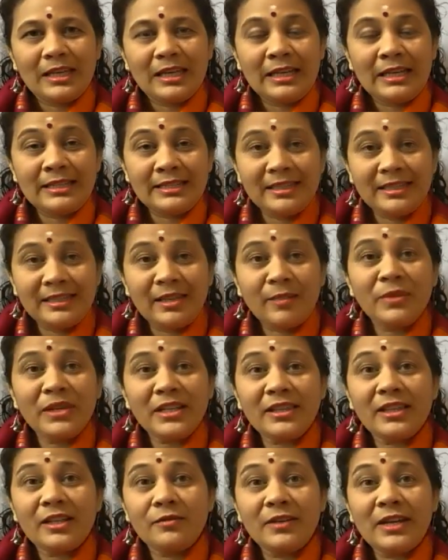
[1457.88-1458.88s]
It's something
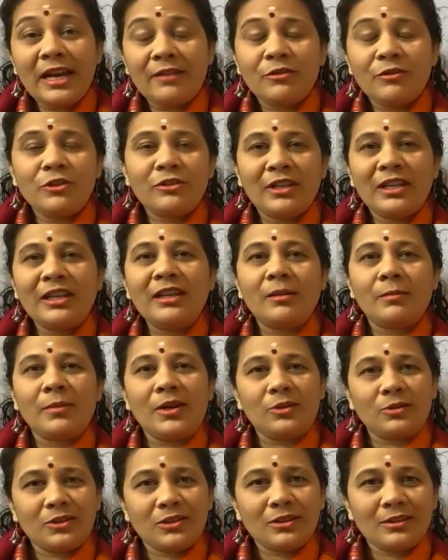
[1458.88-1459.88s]
that we have to think
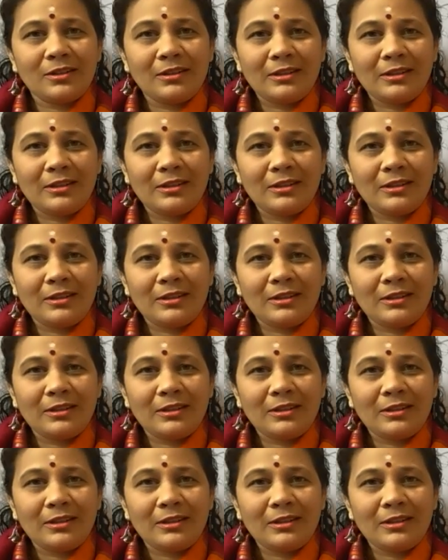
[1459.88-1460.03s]
about.